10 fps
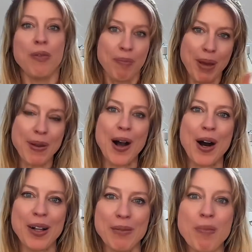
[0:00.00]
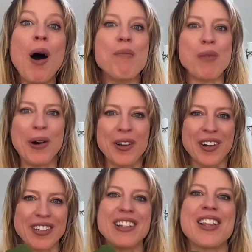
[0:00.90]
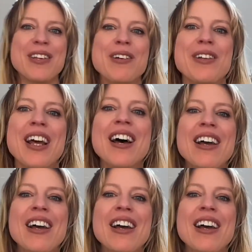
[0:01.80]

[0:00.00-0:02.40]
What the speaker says: Maybe I'll pop one on soon.